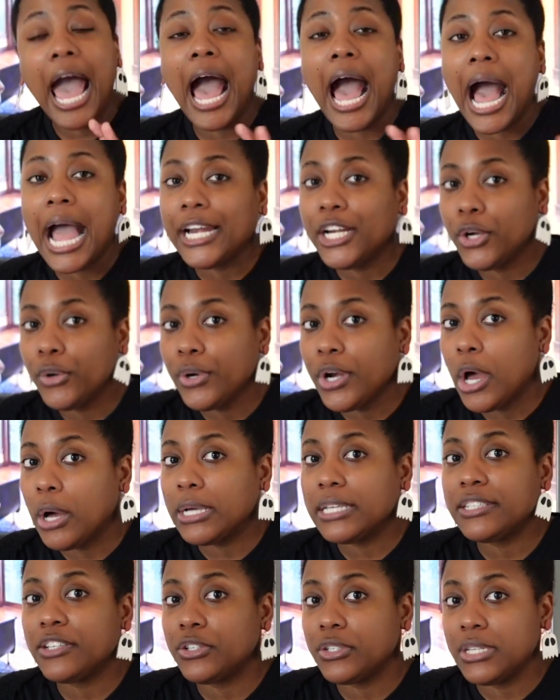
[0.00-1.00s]
I don't know,
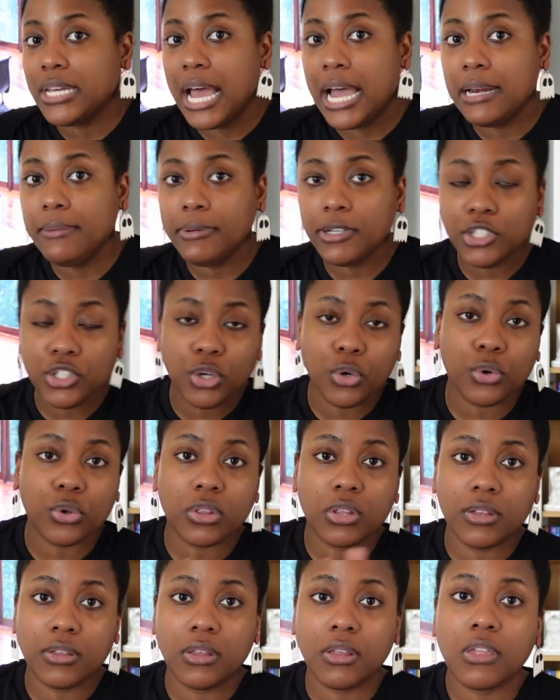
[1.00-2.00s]
because there's 9 books total.
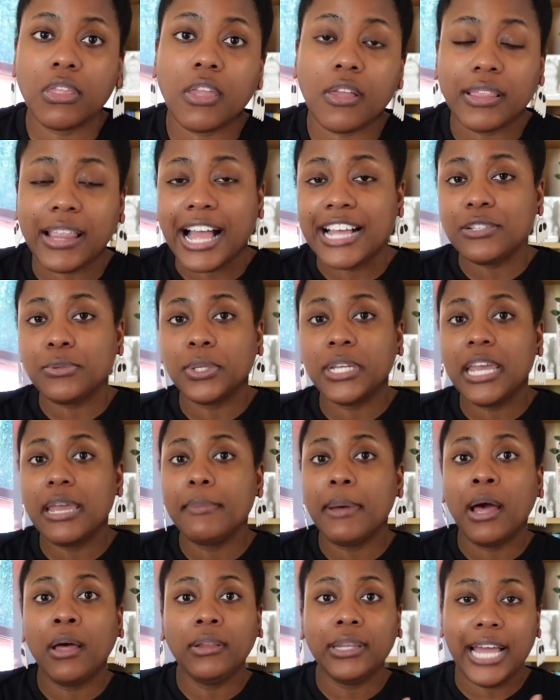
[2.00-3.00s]
The last one came
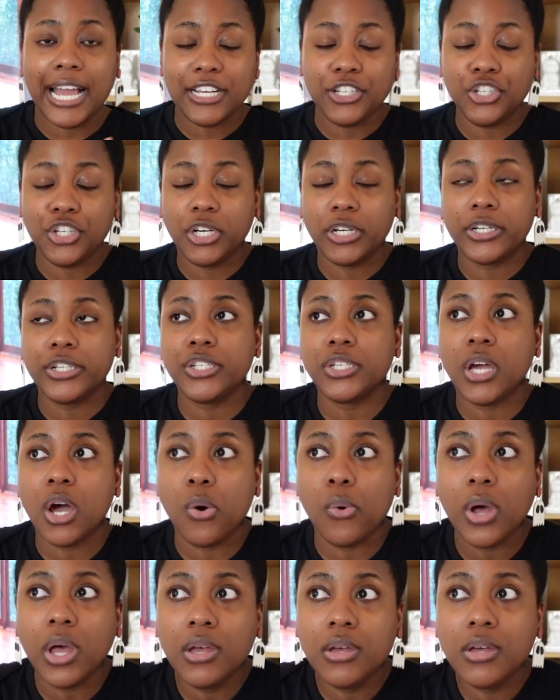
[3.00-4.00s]
out last year,
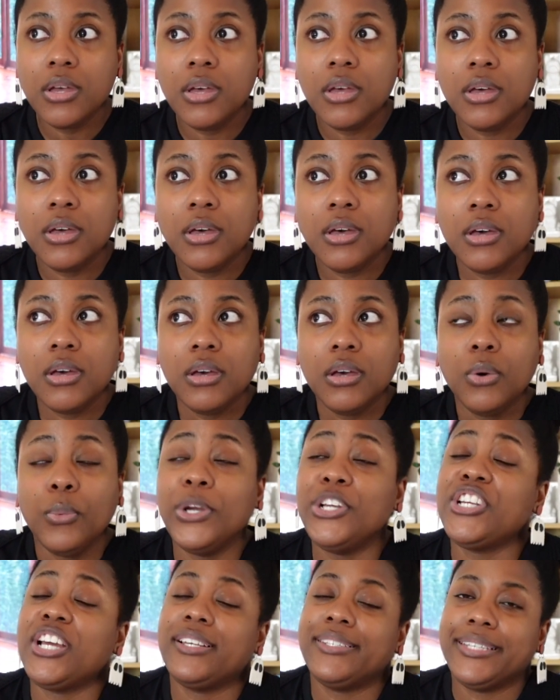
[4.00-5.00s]
so... we
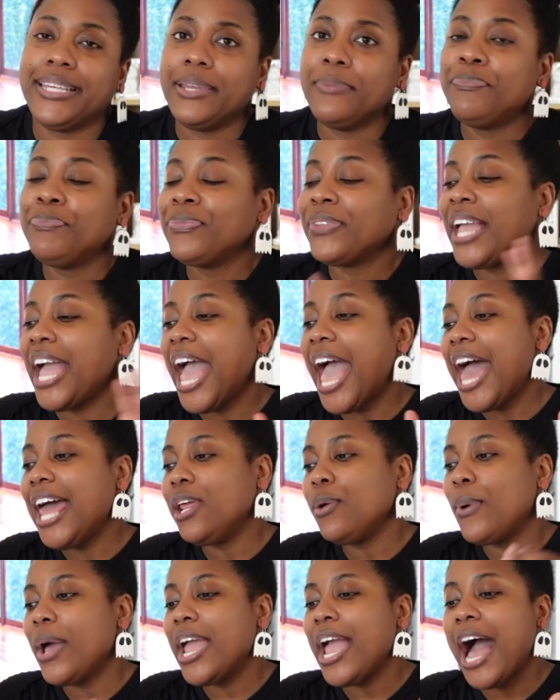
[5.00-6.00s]
shall see.
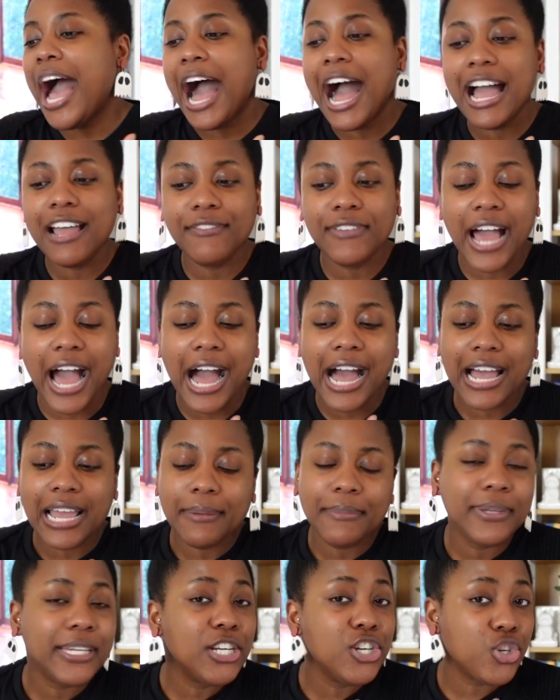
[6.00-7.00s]
Anyway,
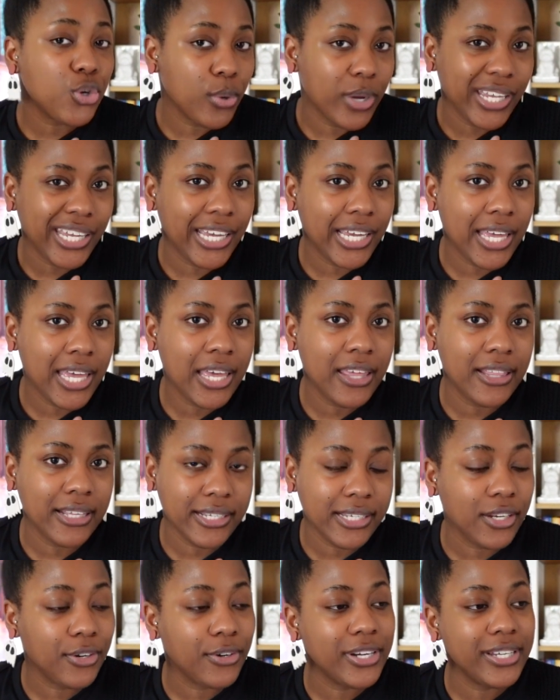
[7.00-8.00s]
I'm enjoying the
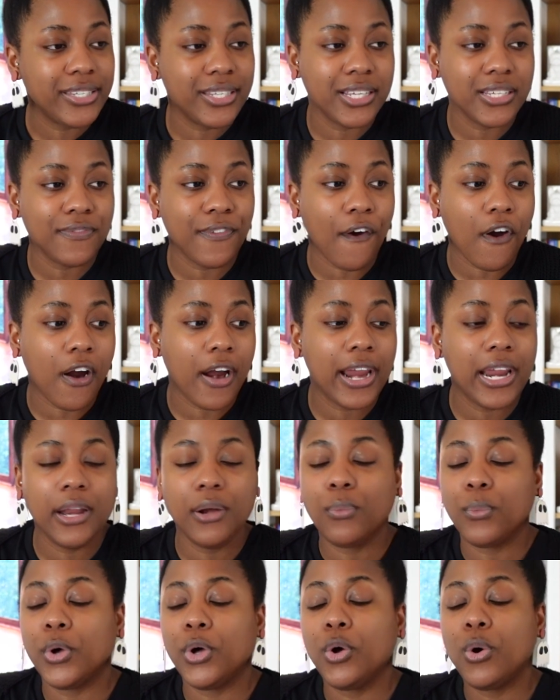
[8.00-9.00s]
series thus far
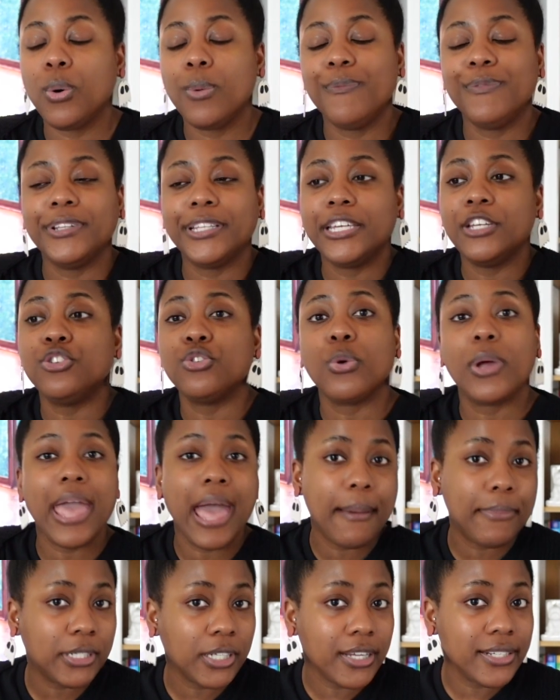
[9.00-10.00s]
and will hopefully enjoy
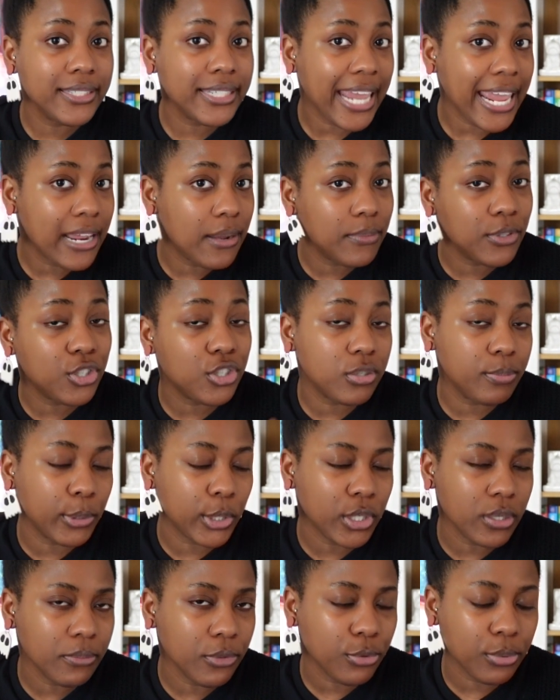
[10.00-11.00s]
Abaddon's Gate, which is
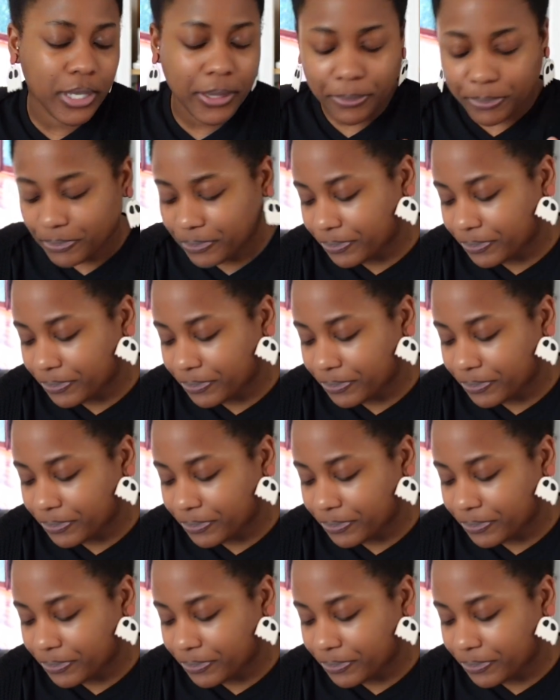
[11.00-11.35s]
book number 3.